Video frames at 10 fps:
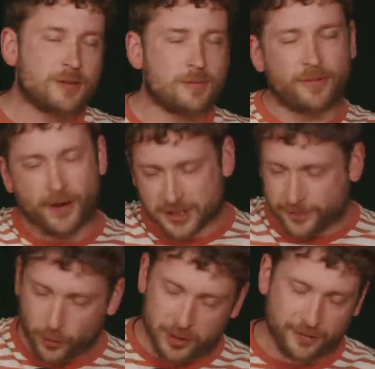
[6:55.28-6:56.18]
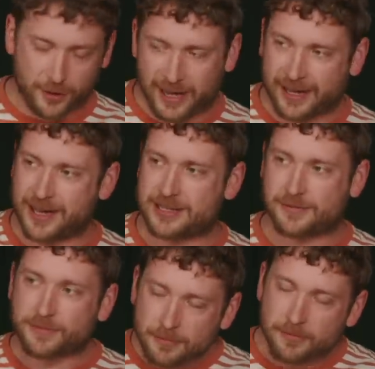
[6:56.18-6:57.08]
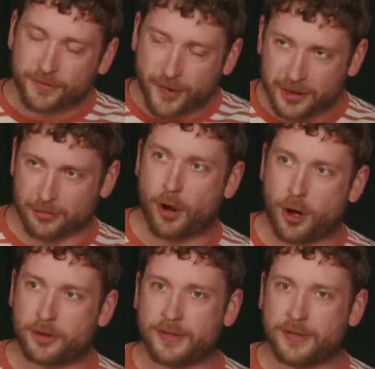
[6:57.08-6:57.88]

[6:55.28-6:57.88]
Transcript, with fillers: Fast forward a few decades further on,